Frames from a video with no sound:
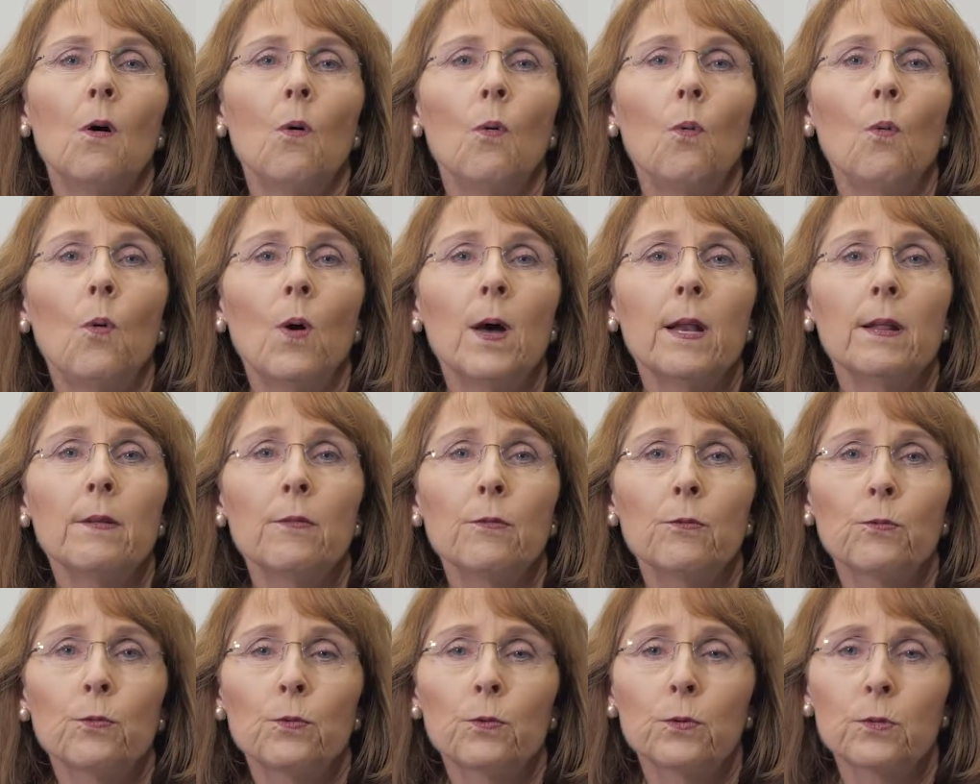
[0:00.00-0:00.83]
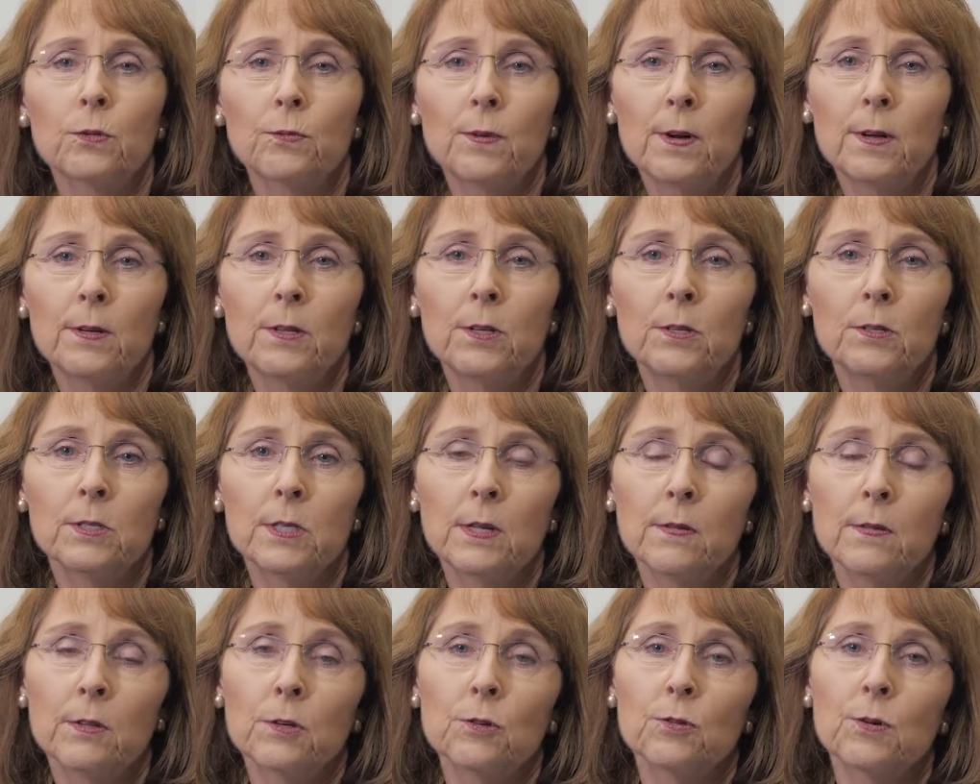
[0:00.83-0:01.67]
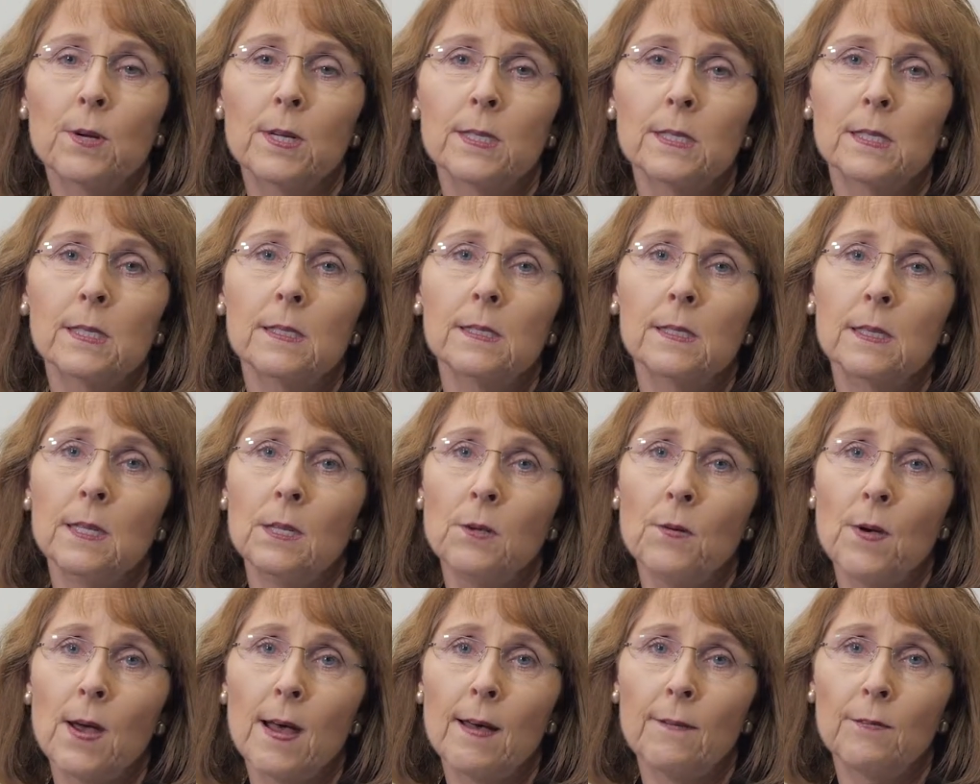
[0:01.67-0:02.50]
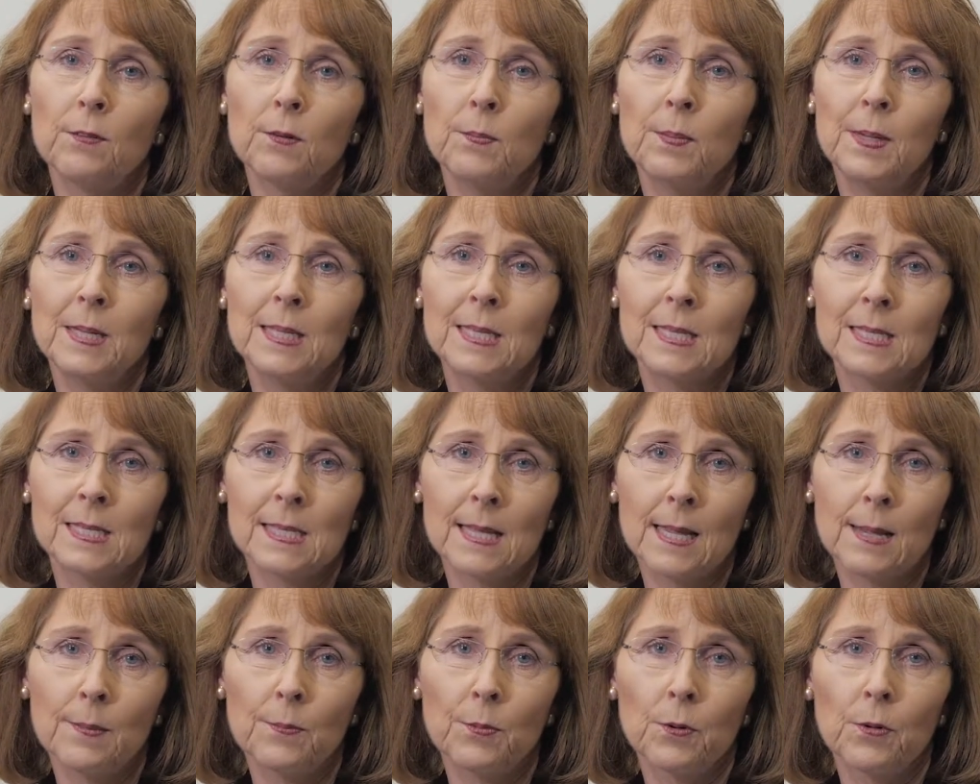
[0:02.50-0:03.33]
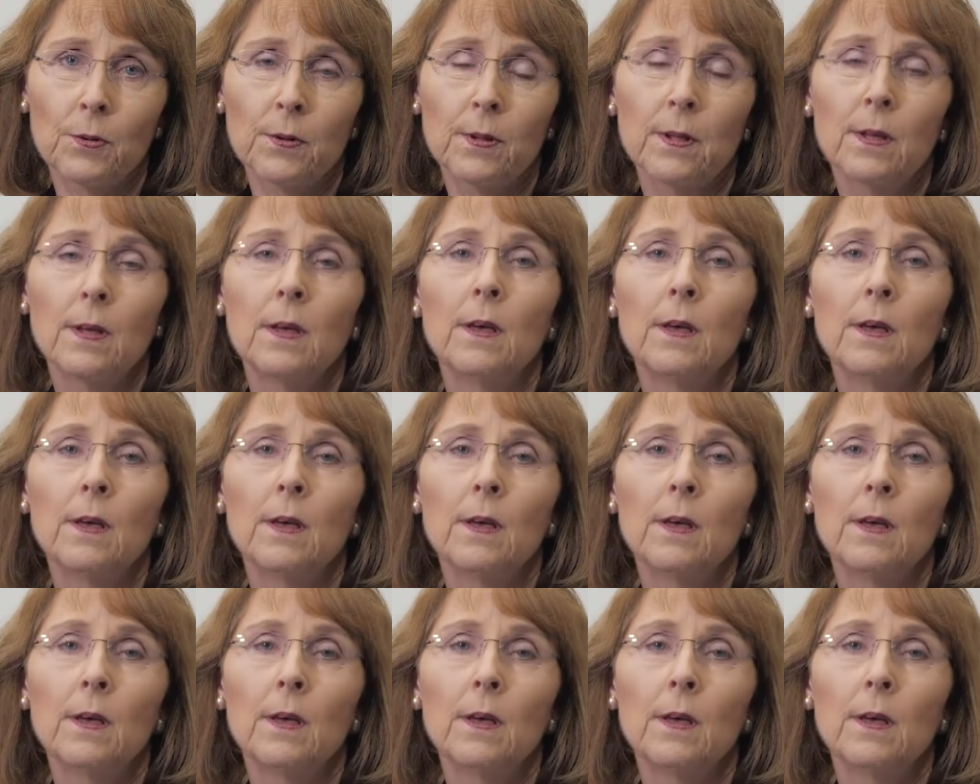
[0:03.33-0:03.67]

One of the rules around using the trust is that you have to be disabled.